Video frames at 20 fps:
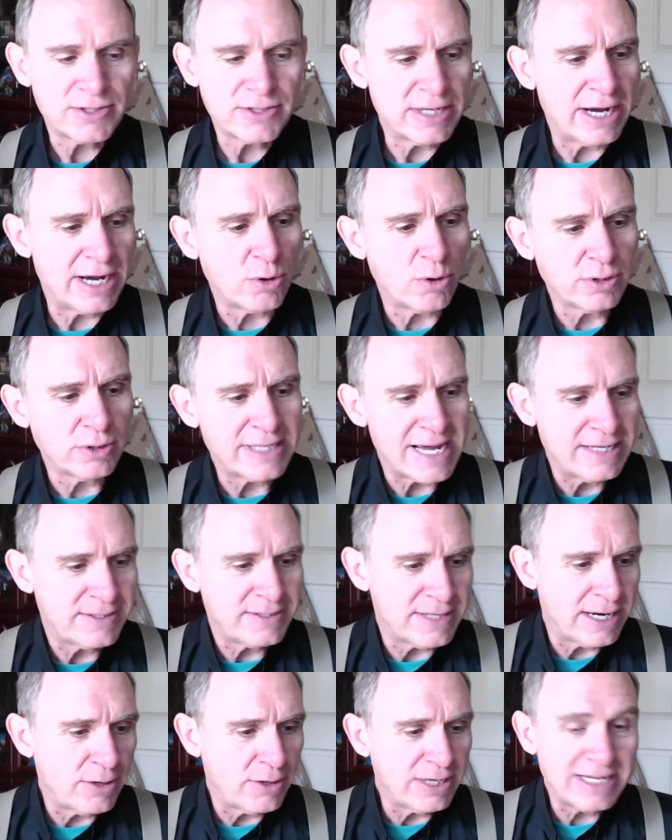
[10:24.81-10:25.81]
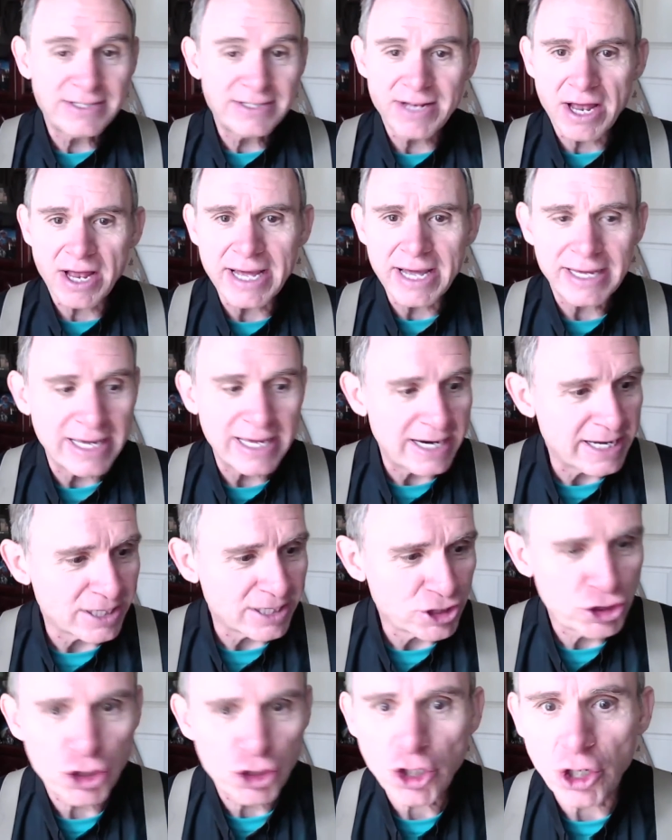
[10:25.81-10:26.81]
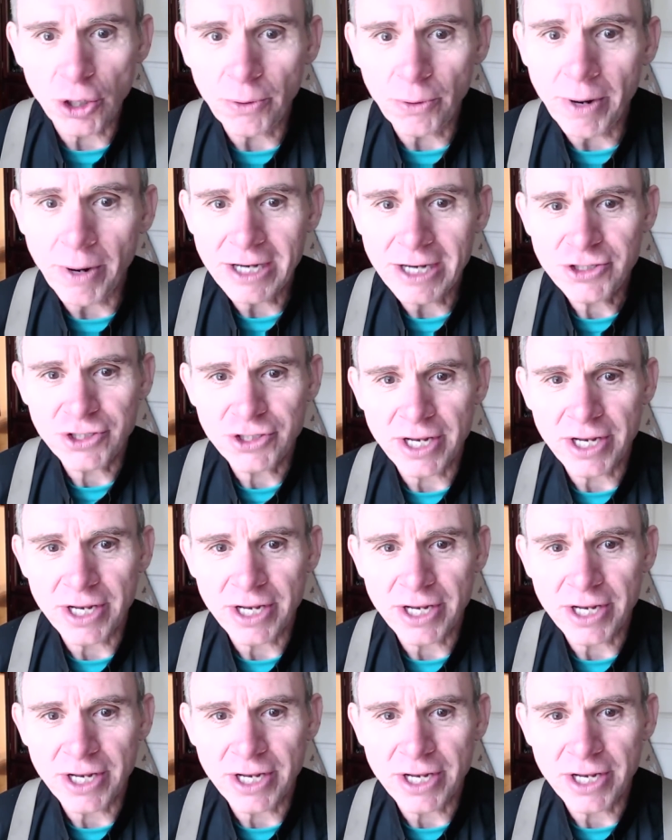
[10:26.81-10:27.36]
Now, I don't taste, it's not like getting a sugar rush,